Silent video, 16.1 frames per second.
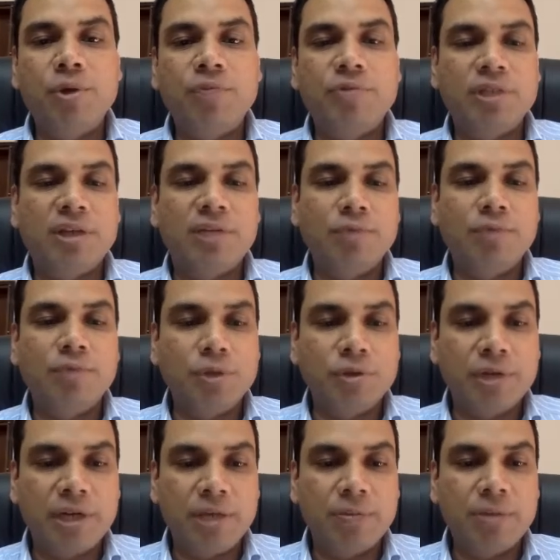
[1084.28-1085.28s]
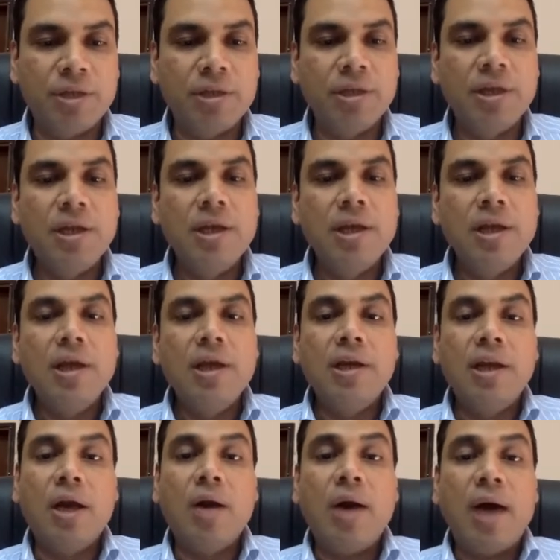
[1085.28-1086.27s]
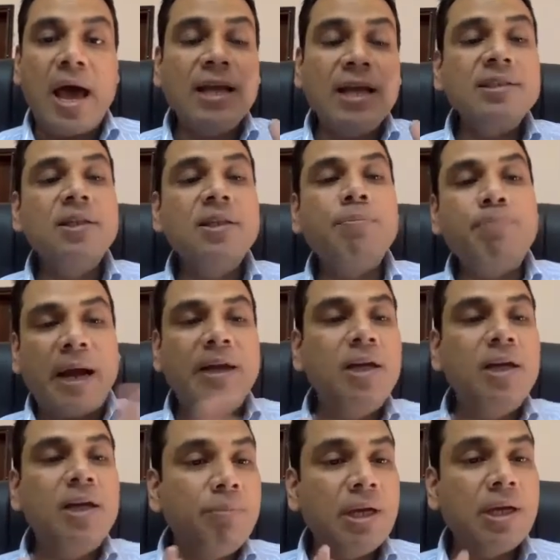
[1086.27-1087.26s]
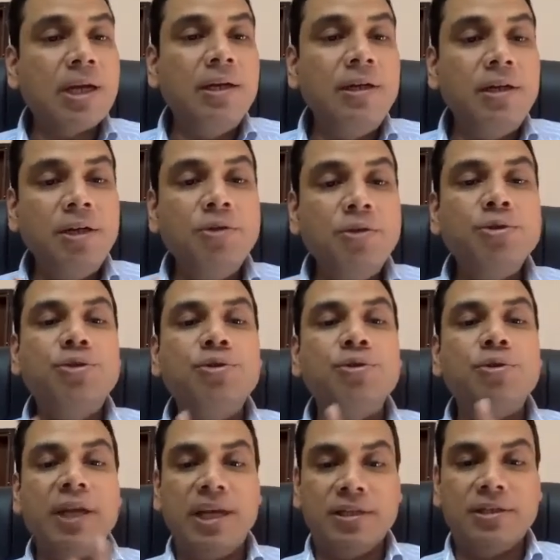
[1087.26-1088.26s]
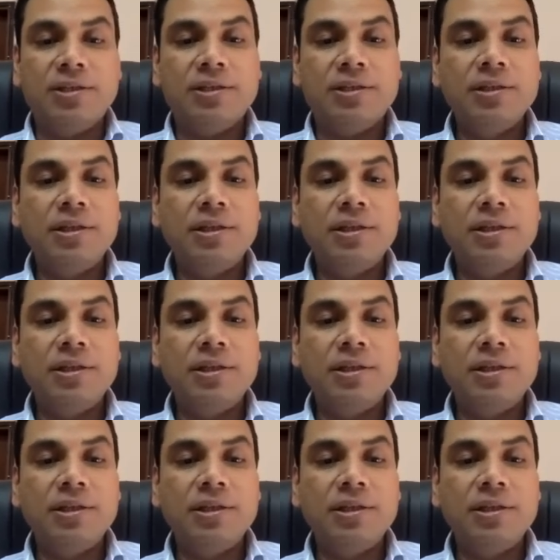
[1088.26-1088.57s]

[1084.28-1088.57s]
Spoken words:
of the WTO agreement. Now, as the pandemic continues to rage,